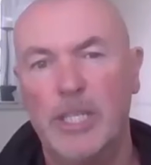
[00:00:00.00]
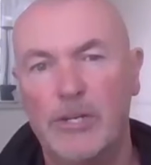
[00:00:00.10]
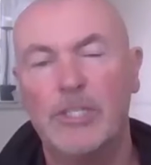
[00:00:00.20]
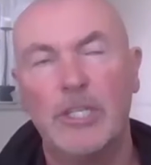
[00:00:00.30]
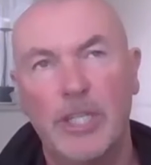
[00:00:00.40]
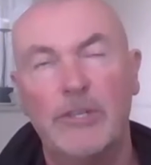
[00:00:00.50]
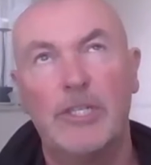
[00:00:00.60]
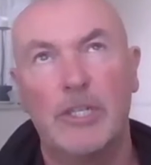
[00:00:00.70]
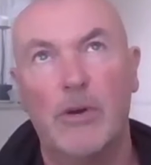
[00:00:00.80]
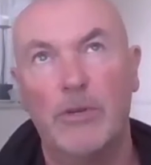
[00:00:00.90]

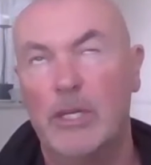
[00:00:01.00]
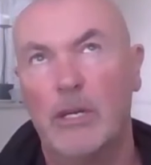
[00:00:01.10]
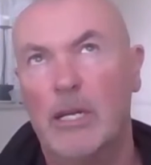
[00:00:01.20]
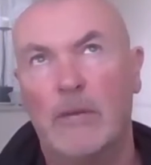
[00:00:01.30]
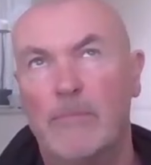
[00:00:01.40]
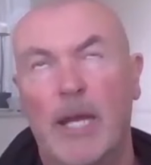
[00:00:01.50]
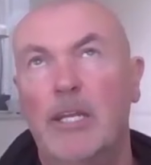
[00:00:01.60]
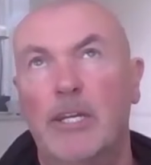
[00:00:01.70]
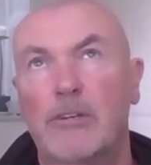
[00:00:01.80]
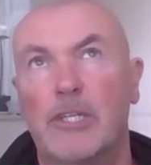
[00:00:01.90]
years ago, like
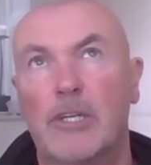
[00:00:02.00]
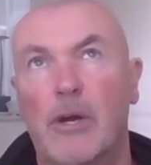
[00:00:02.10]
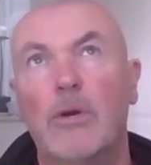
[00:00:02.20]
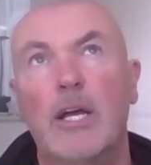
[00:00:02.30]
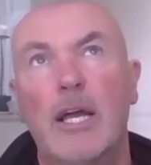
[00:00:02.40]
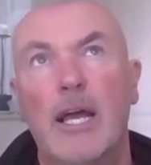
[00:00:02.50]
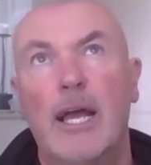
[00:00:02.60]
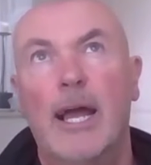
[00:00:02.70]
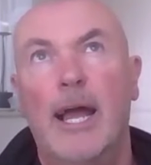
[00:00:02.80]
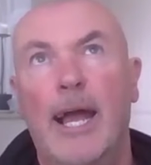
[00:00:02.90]
many years ago,
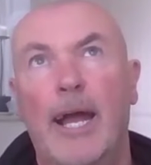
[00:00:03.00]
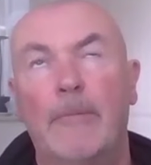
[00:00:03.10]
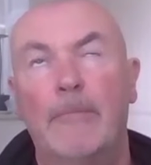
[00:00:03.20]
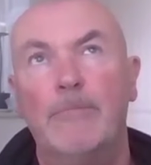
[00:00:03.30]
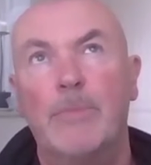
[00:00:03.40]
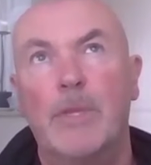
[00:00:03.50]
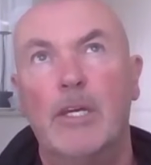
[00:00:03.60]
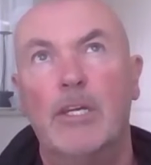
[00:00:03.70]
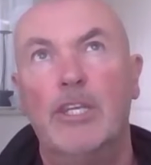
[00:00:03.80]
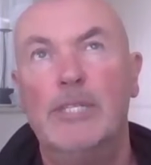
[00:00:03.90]
um,
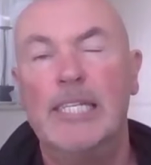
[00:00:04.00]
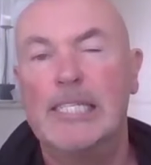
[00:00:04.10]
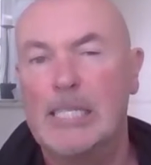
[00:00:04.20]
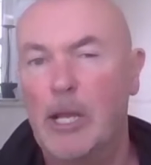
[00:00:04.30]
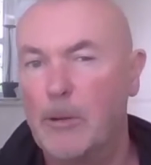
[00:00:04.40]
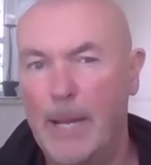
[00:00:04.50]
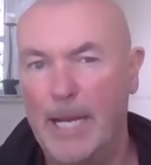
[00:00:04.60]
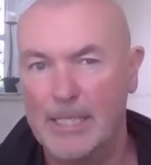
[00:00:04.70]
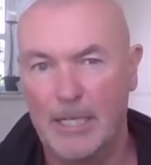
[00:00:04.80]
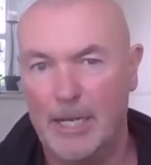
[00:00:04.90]
using slug
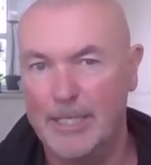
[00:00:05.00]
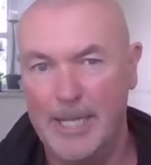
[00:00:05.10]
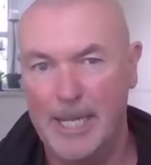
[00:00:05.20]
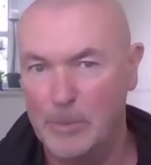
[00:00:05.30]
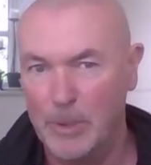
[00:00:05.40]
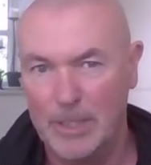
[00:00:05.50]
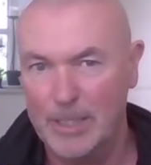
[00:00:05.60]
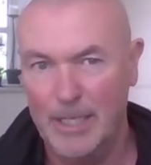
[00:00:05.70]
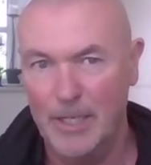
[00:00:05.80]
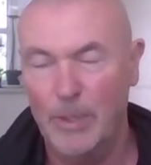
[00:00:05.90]
pellets. I got desperate
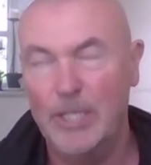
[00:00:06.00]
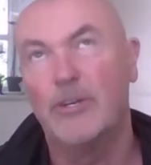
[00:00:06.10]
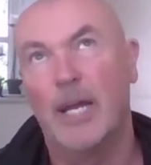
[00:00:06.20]
in a winter